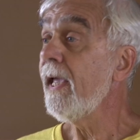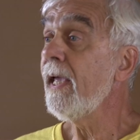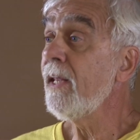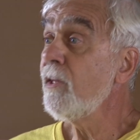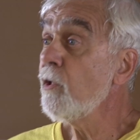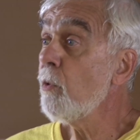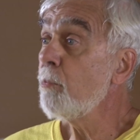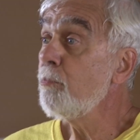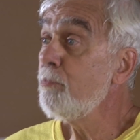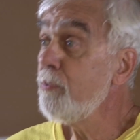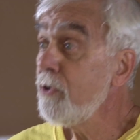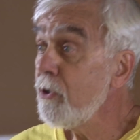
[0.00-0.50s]

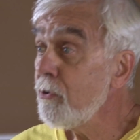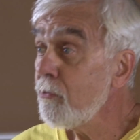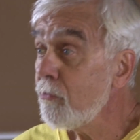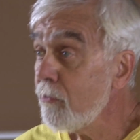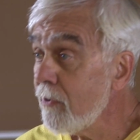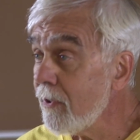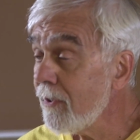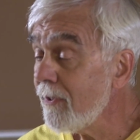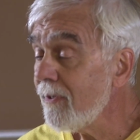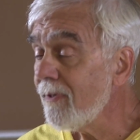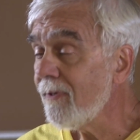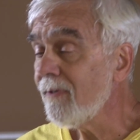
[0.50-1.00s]
And the
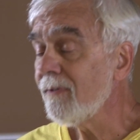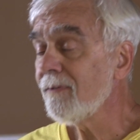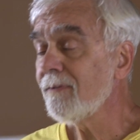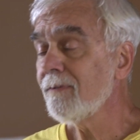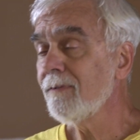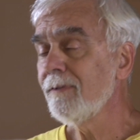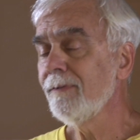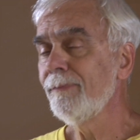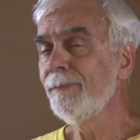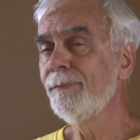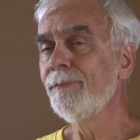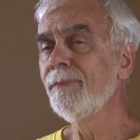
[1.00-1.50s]
beauty
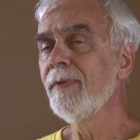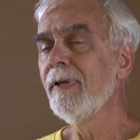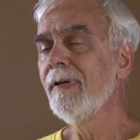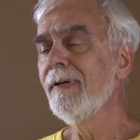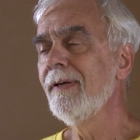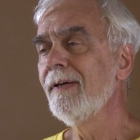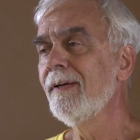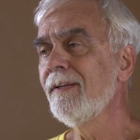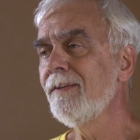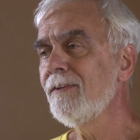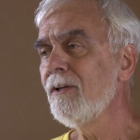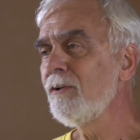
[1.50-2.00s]
is,
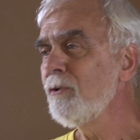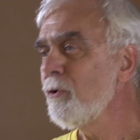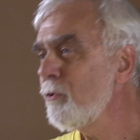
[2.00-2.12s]
the